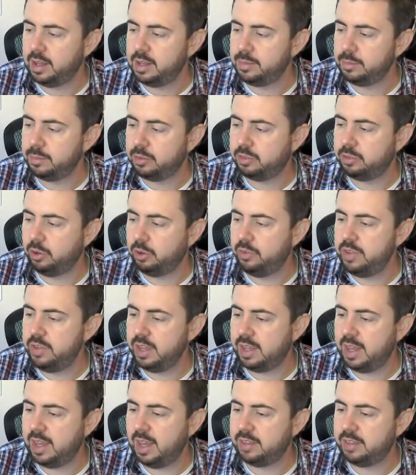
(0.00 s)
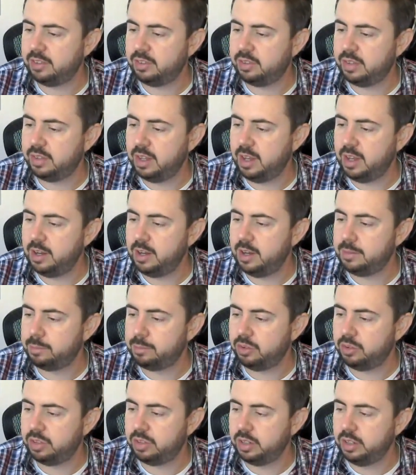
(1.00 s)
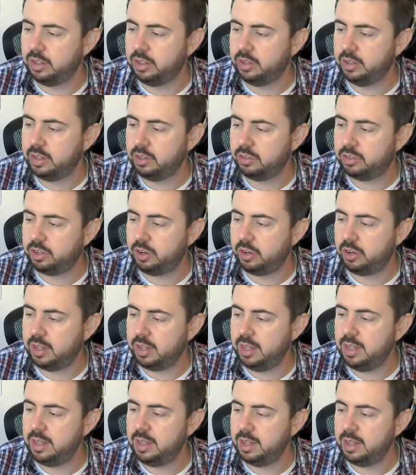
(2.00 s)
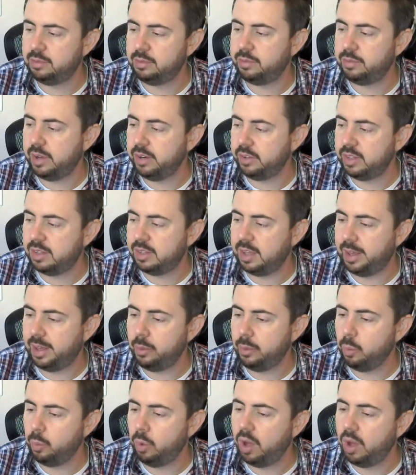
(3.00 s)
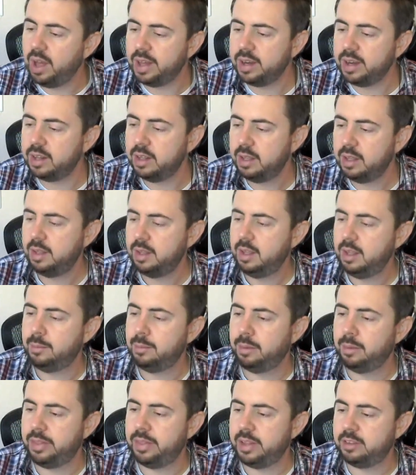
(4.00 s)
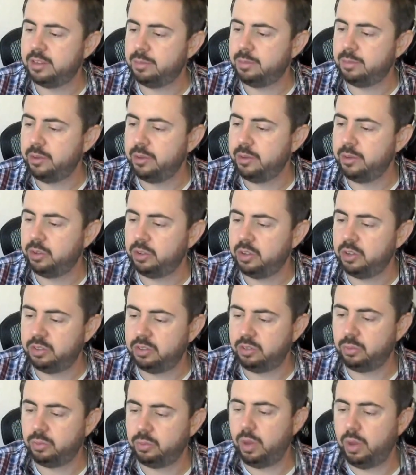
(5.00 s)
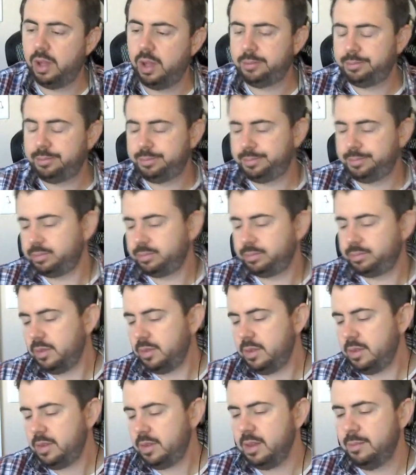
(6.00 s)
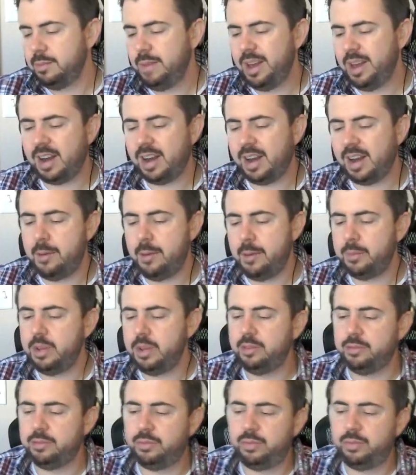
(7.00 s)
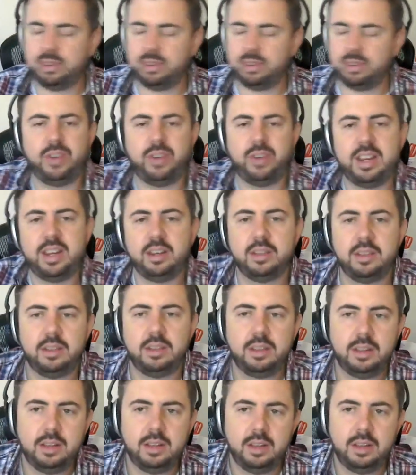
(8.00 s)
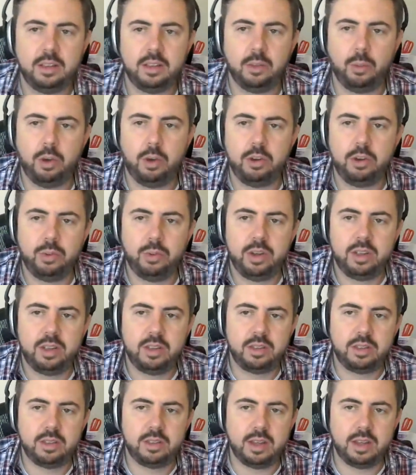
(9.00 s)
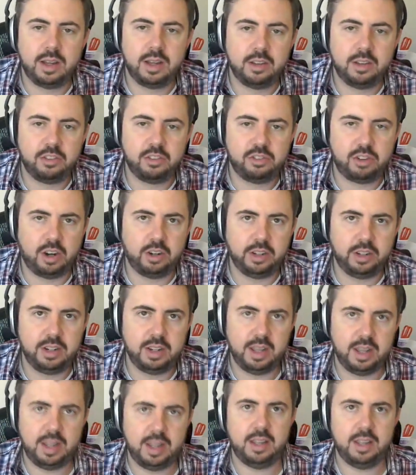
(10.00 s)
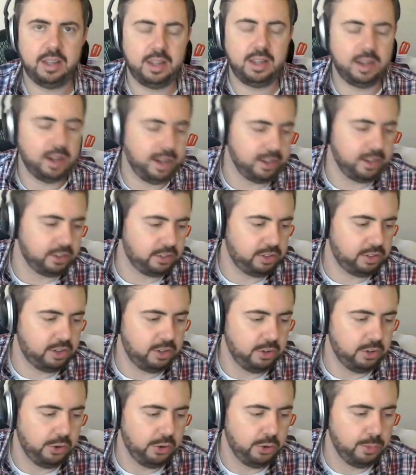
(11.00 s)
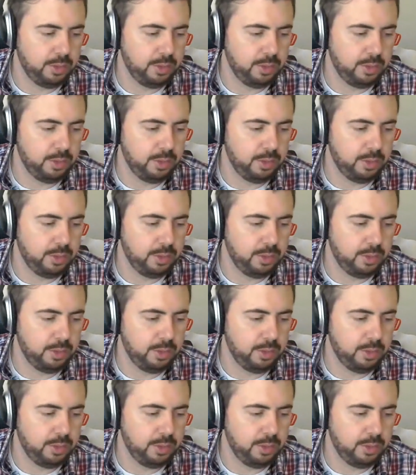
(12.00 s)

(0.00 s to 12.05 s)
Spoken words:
Soviet Kazakhstan, Brazil, and Turkey, and finally Taiwan. But that's being released as well. Matt, a comedy, Fist Fight, the one with Charlie Day and Ice Cube.